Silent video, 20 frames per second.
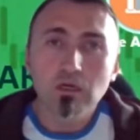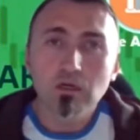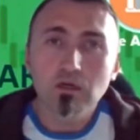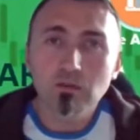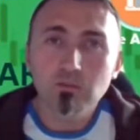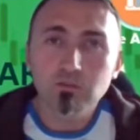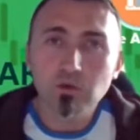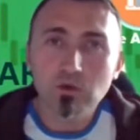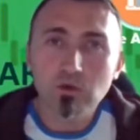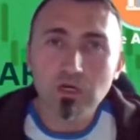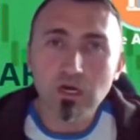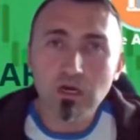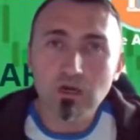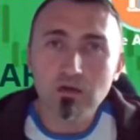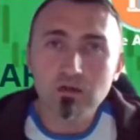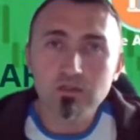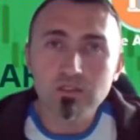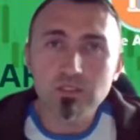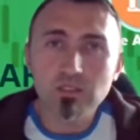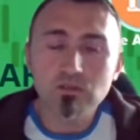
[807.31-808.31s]

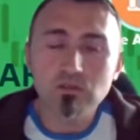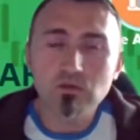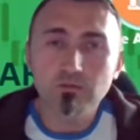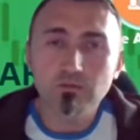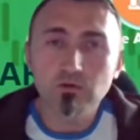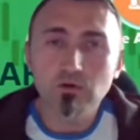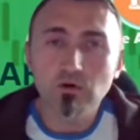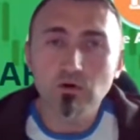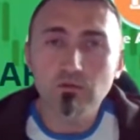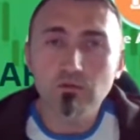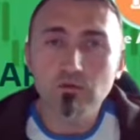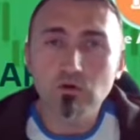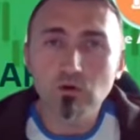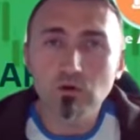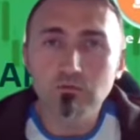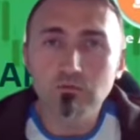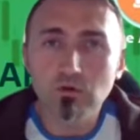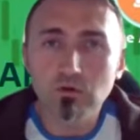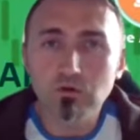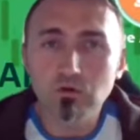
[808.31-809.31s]
cryptocurrencies of the
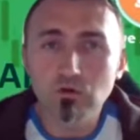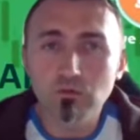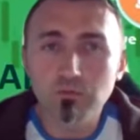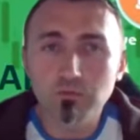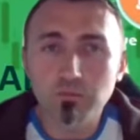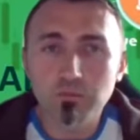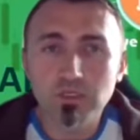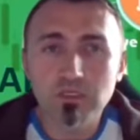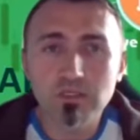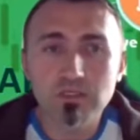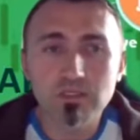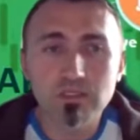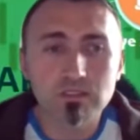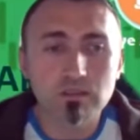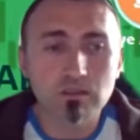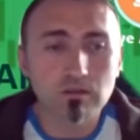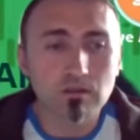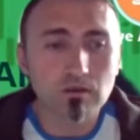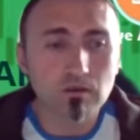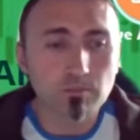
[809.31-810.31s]
overall volume is